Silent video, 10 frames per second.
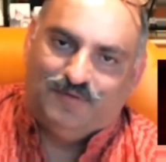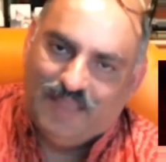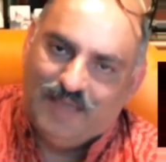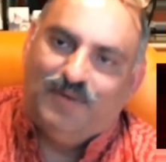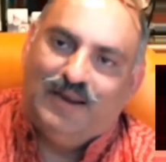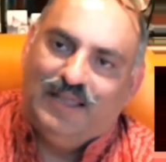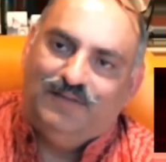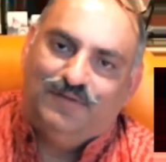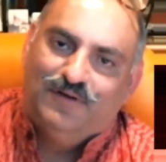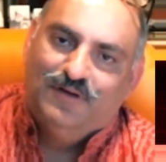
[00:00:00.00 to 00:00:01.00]
They
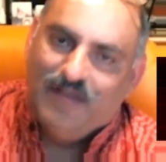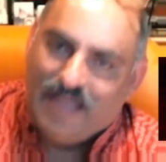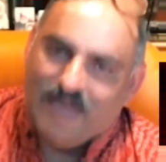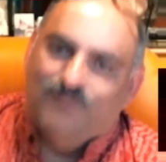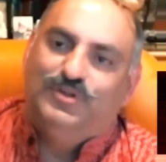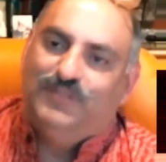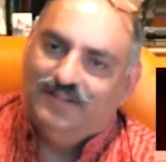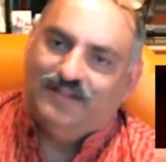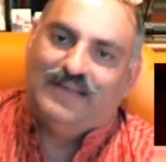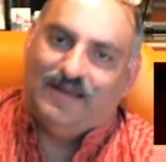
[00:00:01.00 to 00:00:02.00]
believe everything
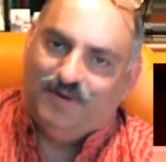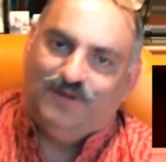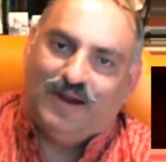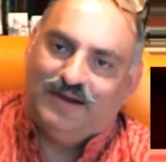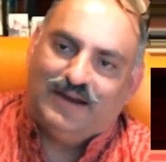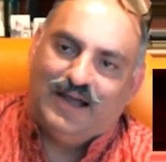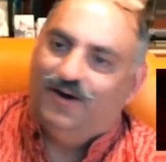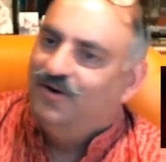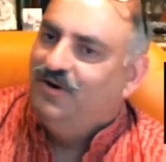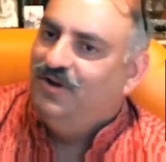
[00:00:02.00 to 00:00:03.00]
that's happening right
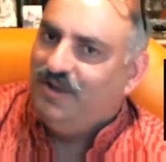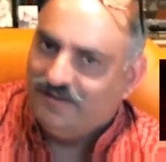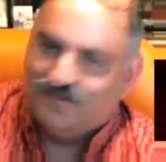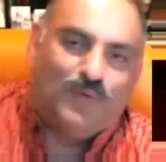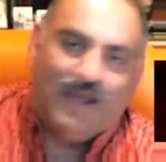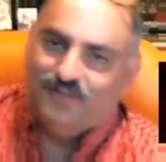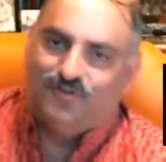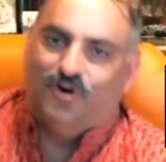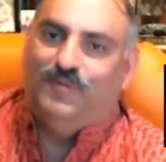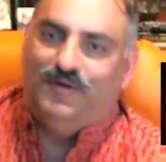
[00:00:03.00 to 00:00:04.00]
now is the way it's
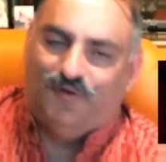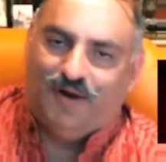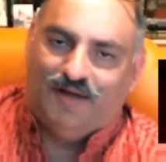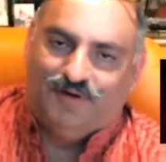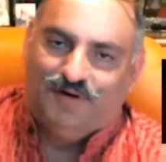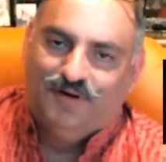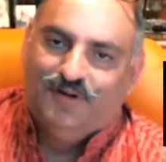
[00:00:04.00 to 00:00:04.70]
going to be forever.